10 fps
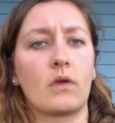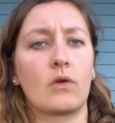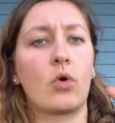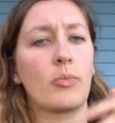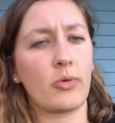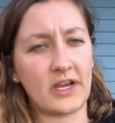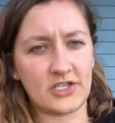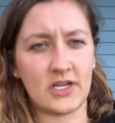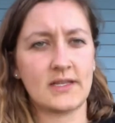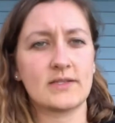
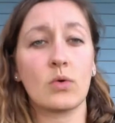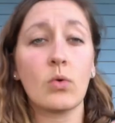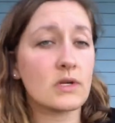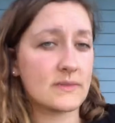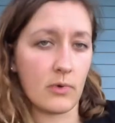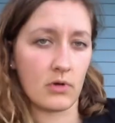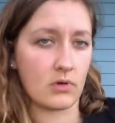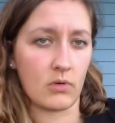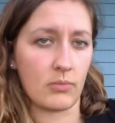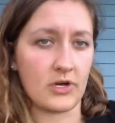corporations or small
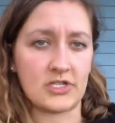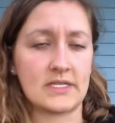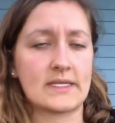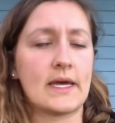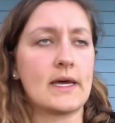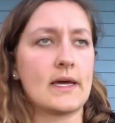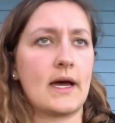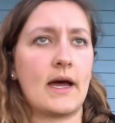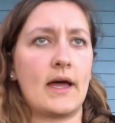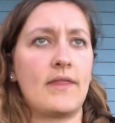corporations.
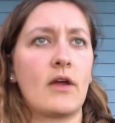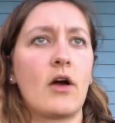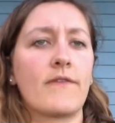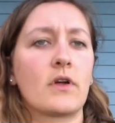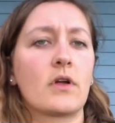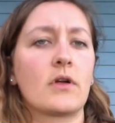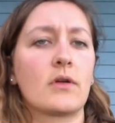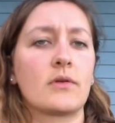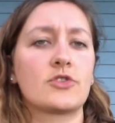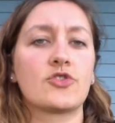They
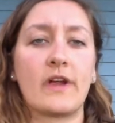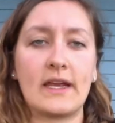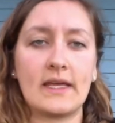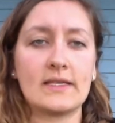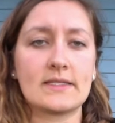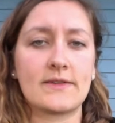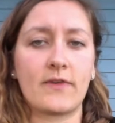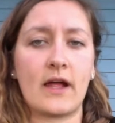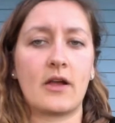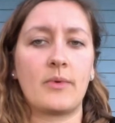offer trainings
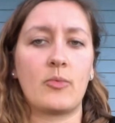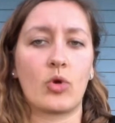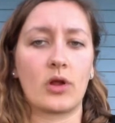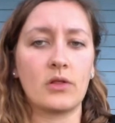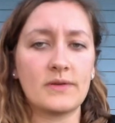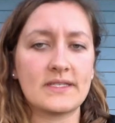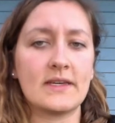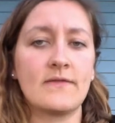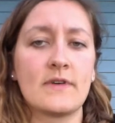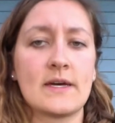for how to be more
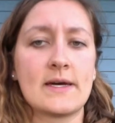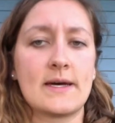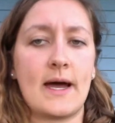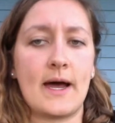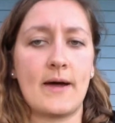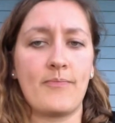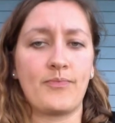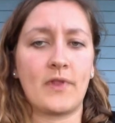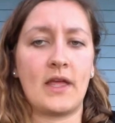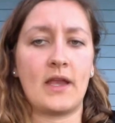inclusive
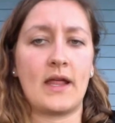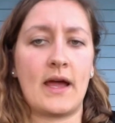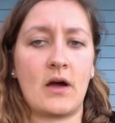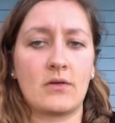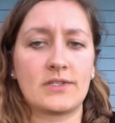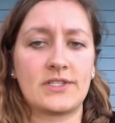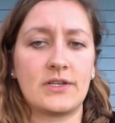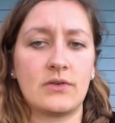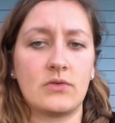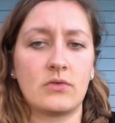and how
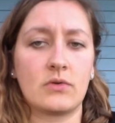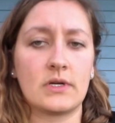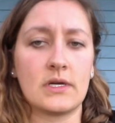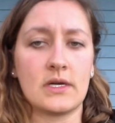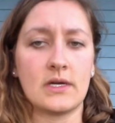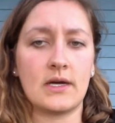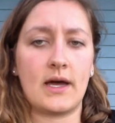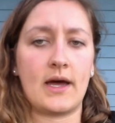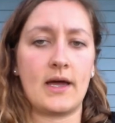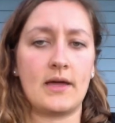to,
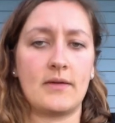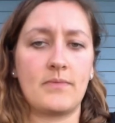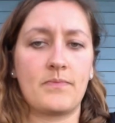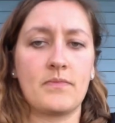it